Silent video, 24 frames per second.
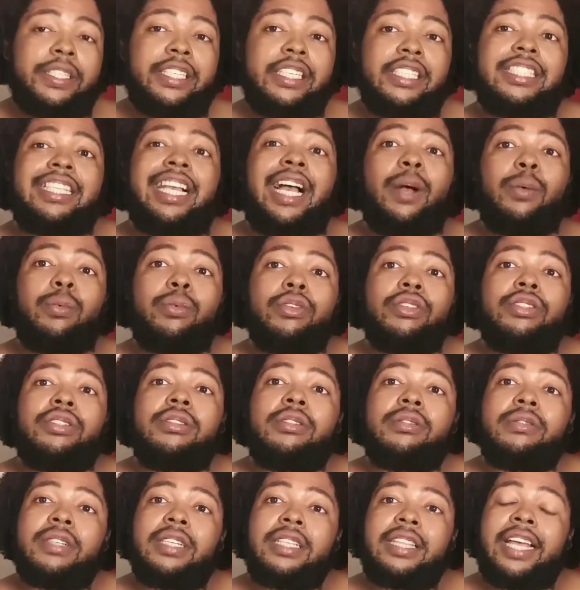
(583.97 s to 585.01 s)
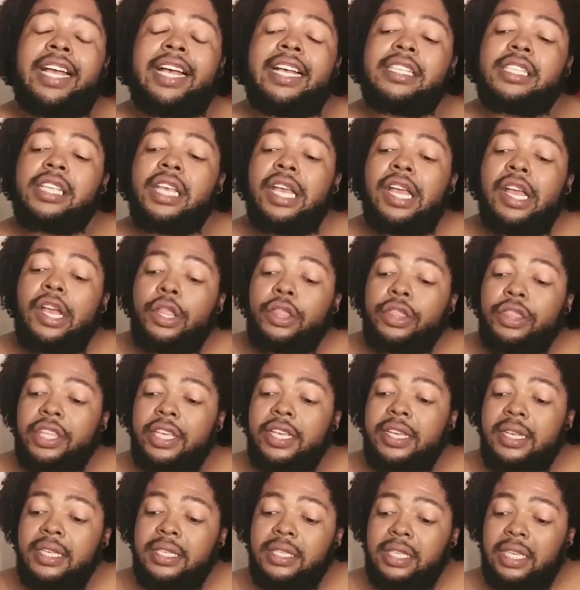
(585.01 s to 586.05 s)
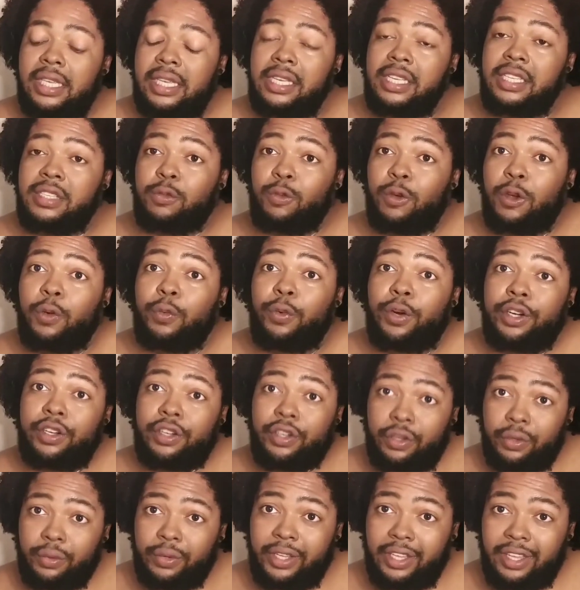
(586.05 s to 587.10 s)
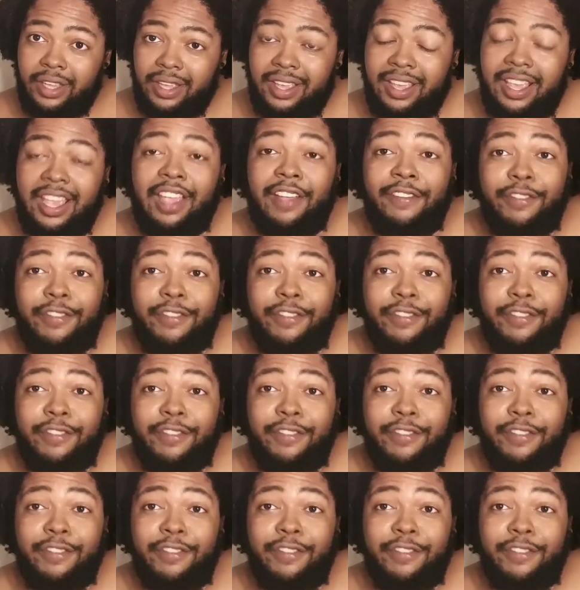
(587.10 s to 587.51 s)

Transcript: because I want you to realize this is what we're doing.